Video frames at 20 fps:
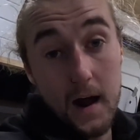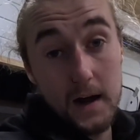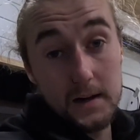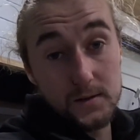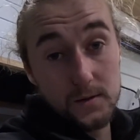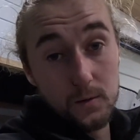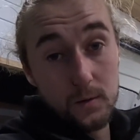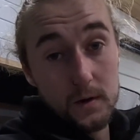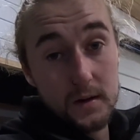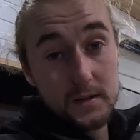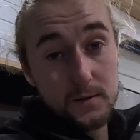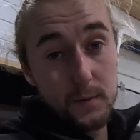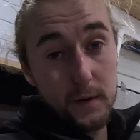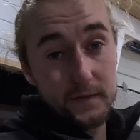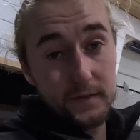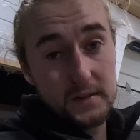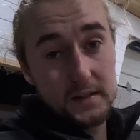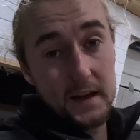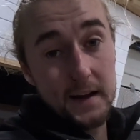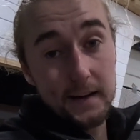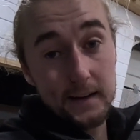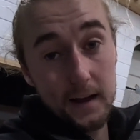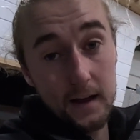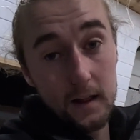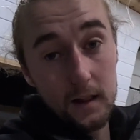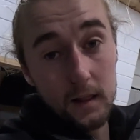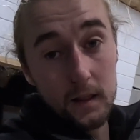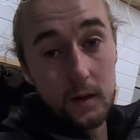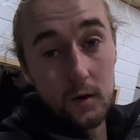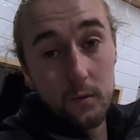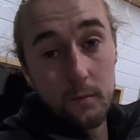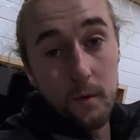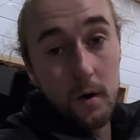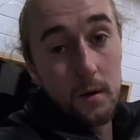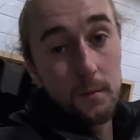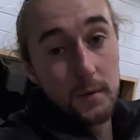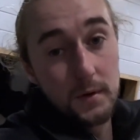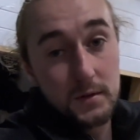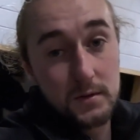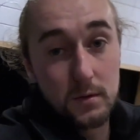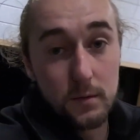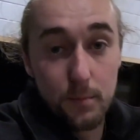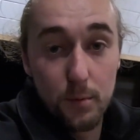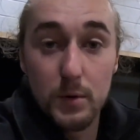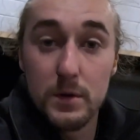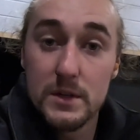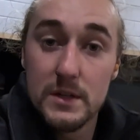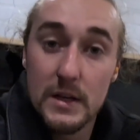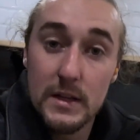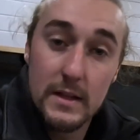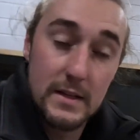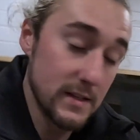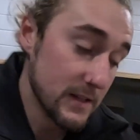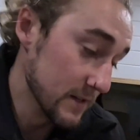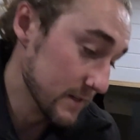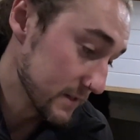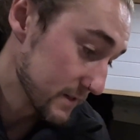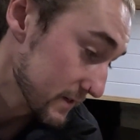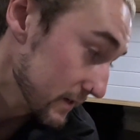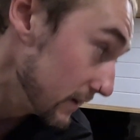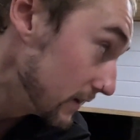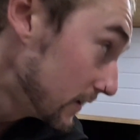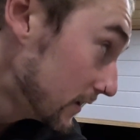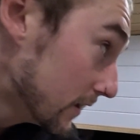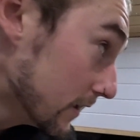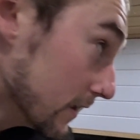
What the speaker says: as always, we have to take a little moment to appreciate the sunset.